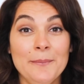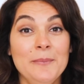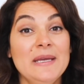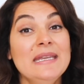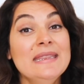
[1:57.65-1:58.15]

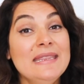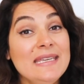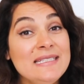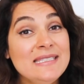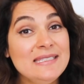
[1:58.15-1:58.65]
But in
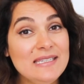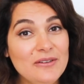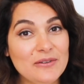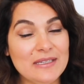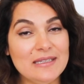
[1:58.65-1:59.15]
this
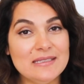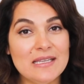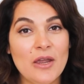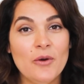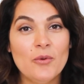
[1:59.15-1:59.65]
series,
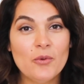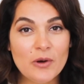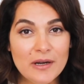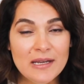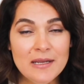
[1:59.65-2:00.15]

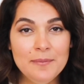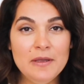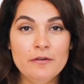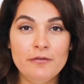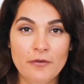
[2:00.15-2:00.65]
we're going to
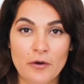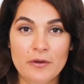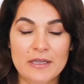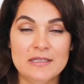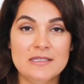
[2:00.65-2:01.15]
be
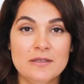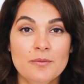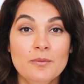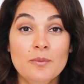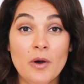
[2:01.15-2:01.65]
focused
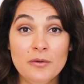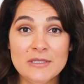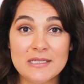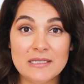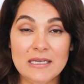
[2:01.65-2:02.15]

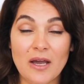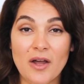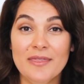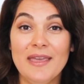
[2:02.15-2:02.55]
mostly on the